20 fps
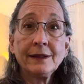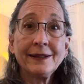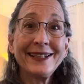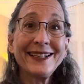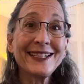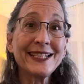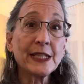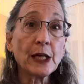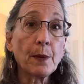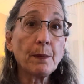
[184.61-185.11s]

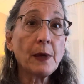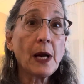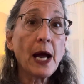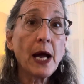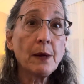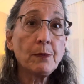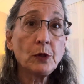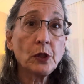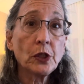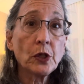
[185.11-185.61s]
It
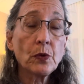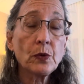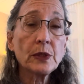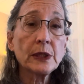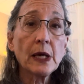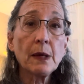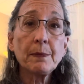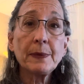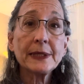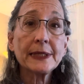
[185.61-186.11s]
sometimes shows
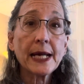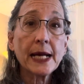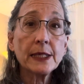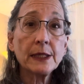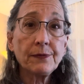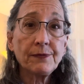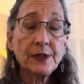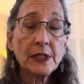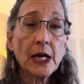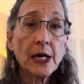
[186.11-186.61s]
up as kind
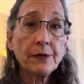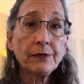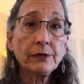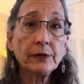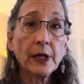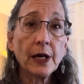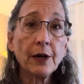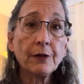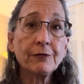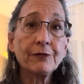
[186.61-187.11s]
of tough
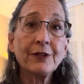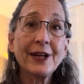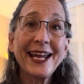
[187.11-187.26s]
love.